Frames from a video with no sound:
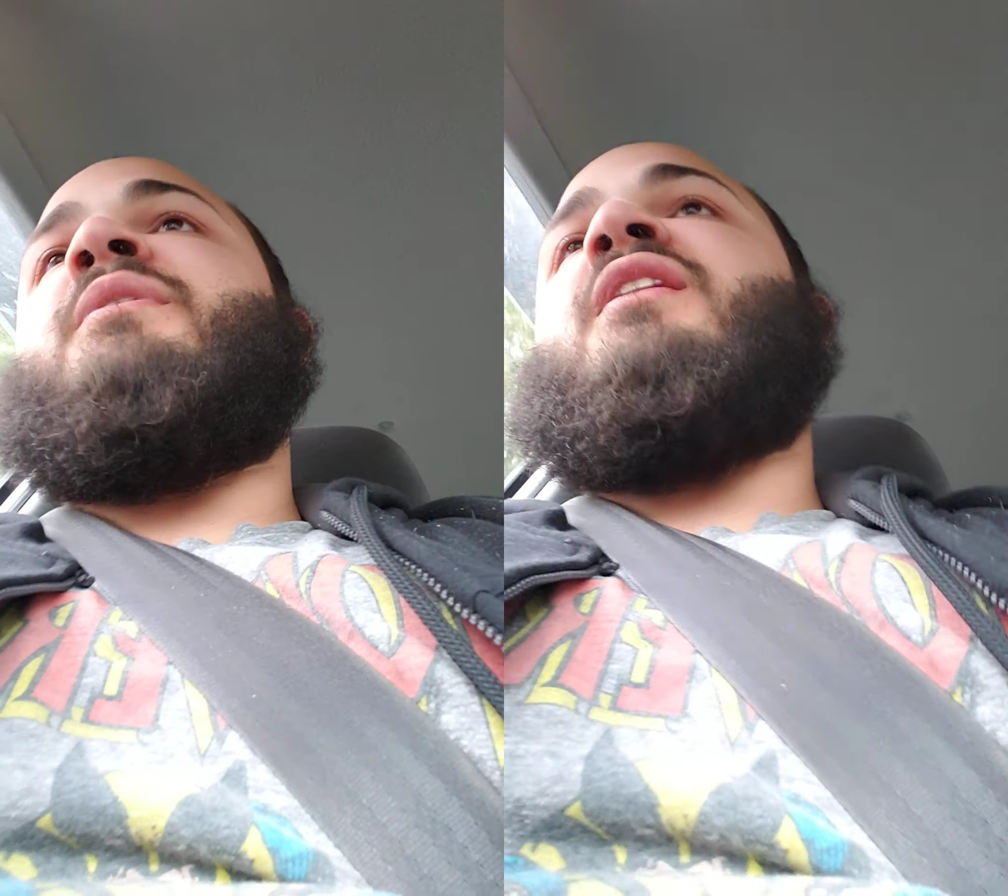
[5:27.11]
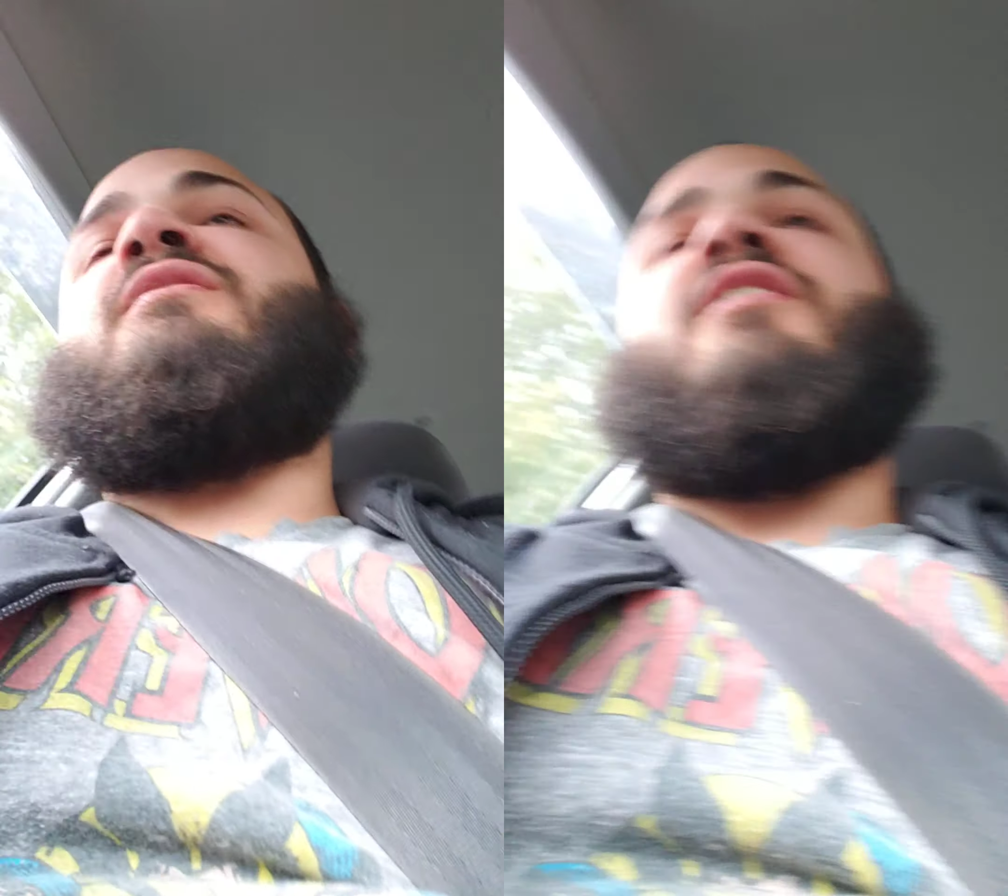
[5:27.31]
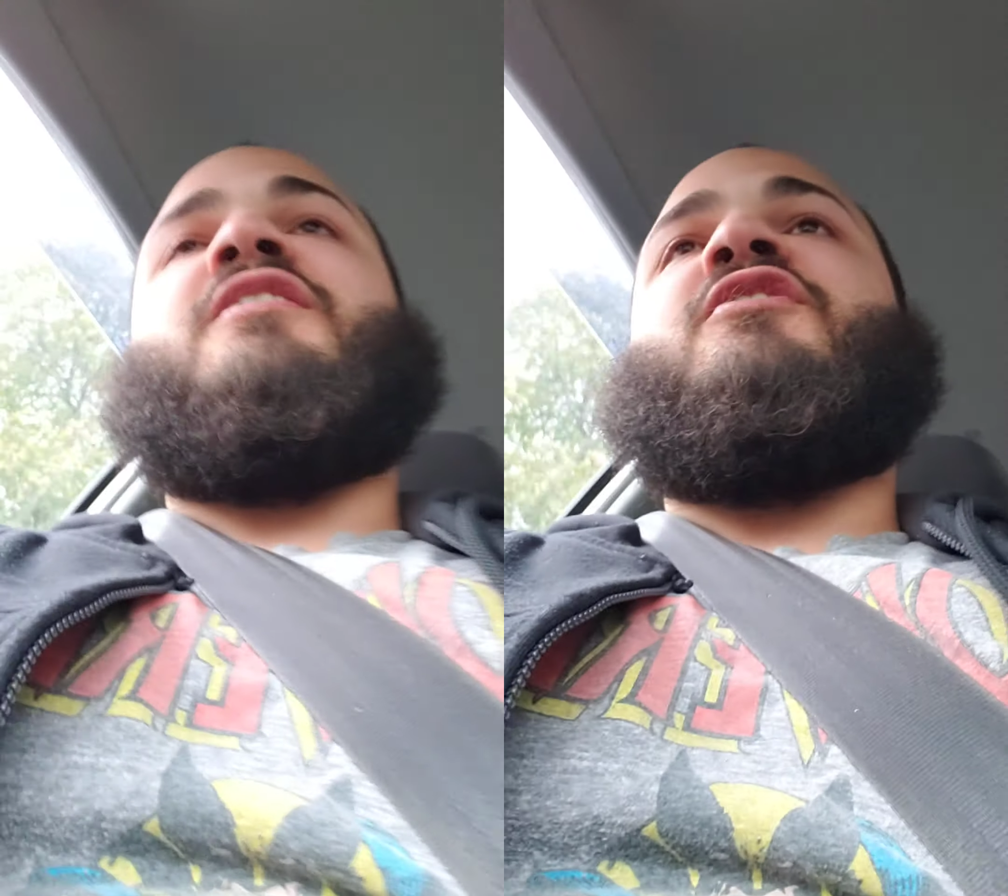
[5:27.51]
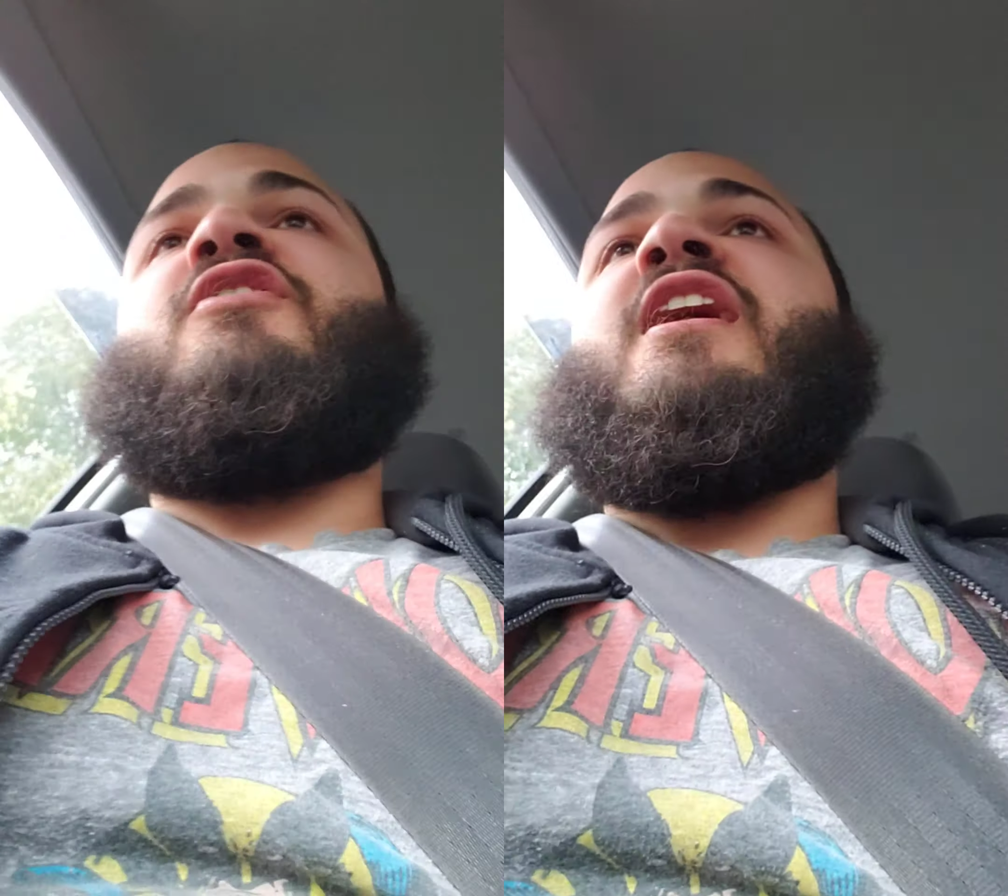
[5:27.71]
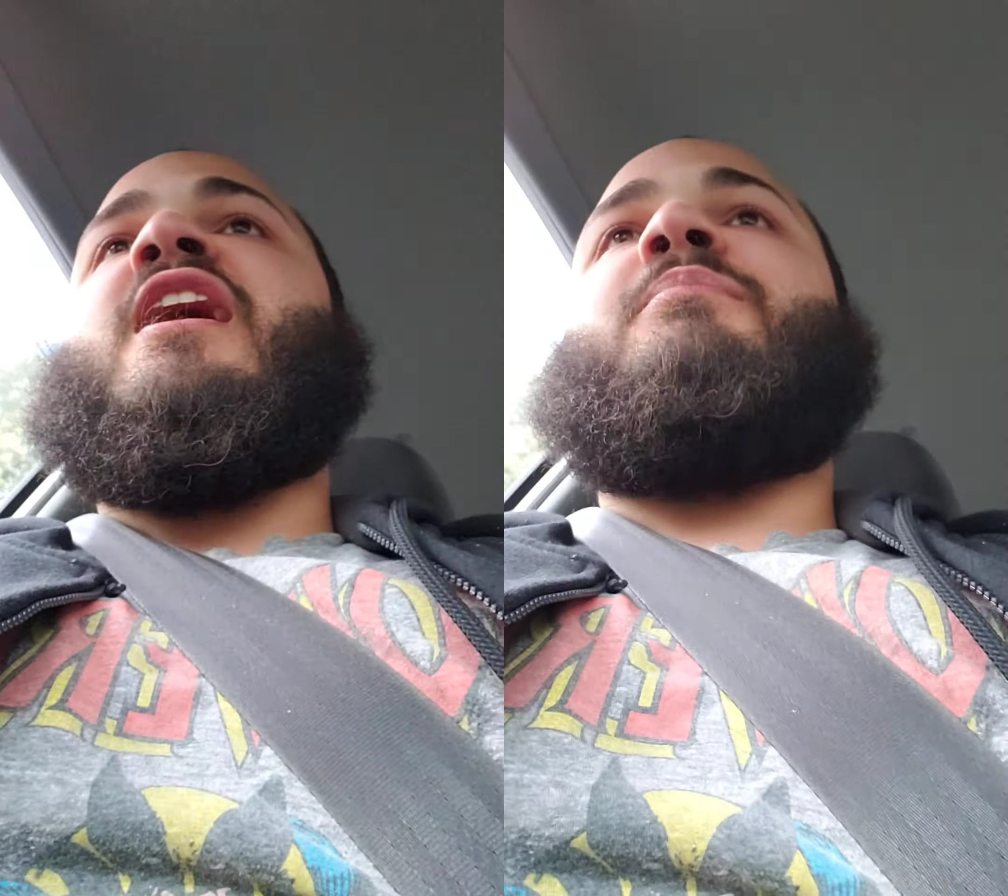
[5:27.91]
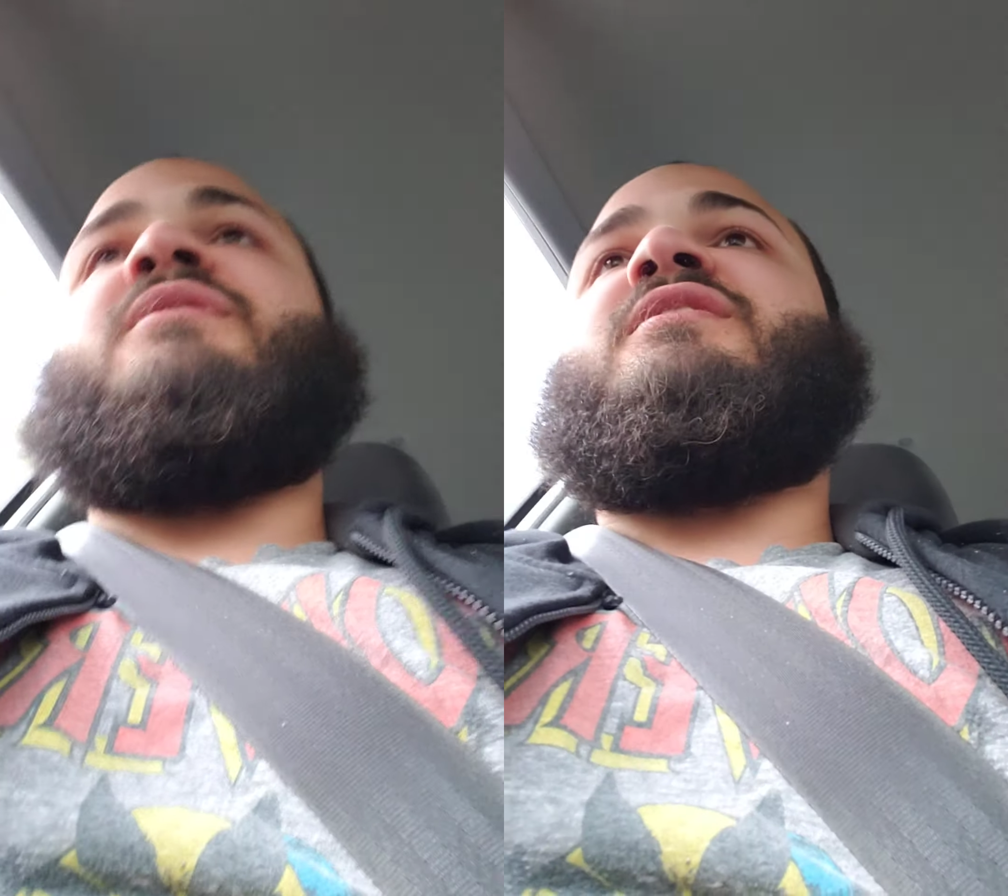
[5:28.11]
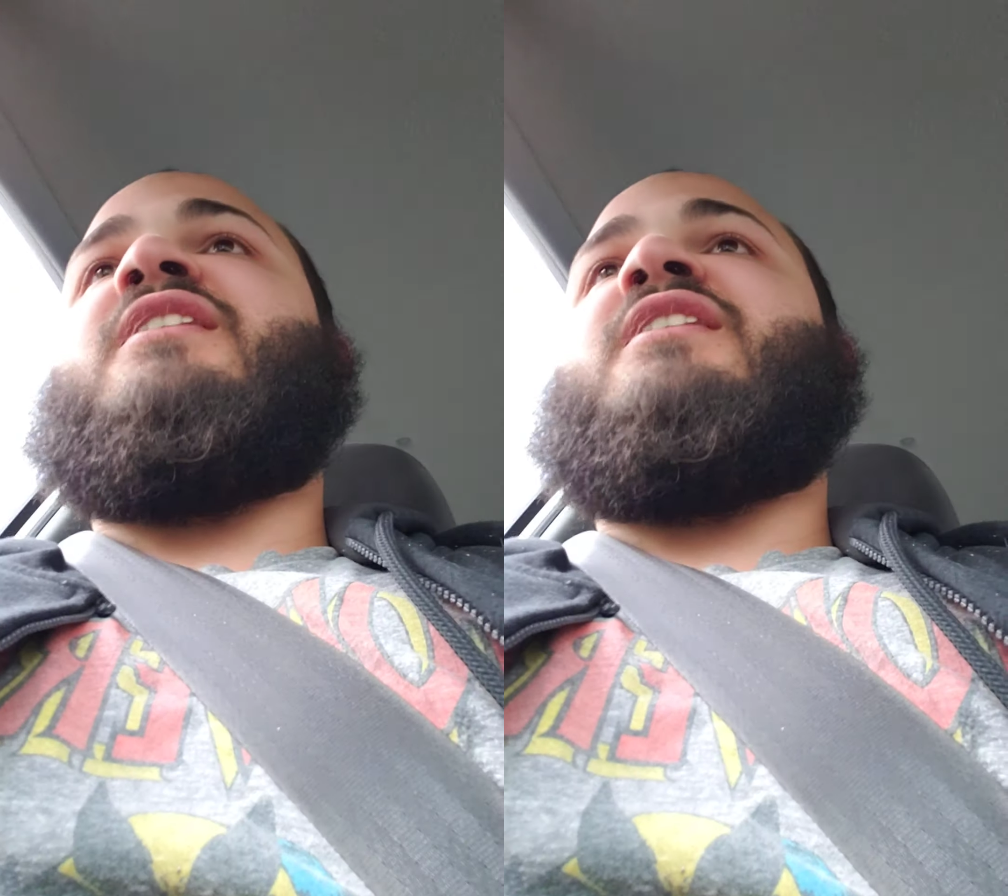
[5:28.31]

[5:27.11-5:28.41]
me talking crap and